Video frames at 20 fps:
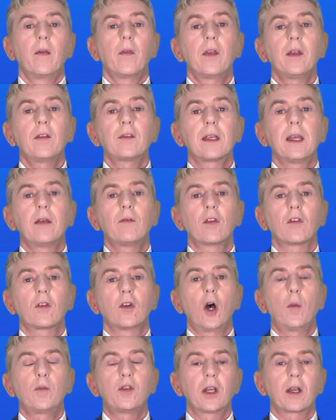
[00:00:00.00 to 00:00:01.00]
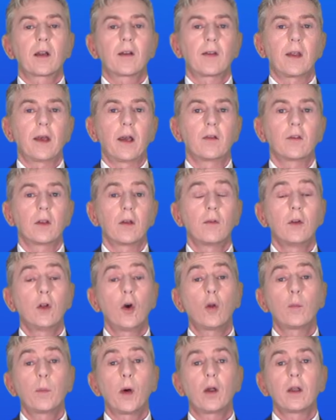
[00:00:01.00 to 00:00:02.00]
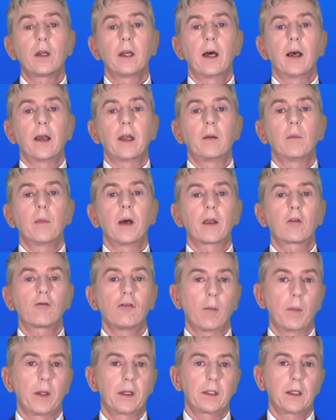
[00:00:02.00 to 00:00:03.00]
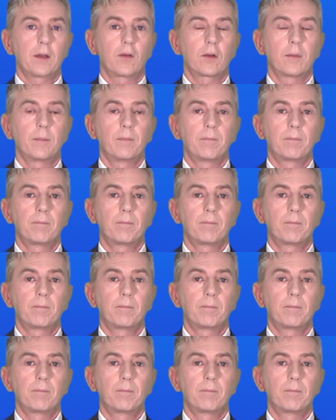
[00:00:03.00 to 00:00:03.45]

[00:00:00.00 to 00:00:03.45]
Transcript: This gives us an object size of 0.9 micrometers.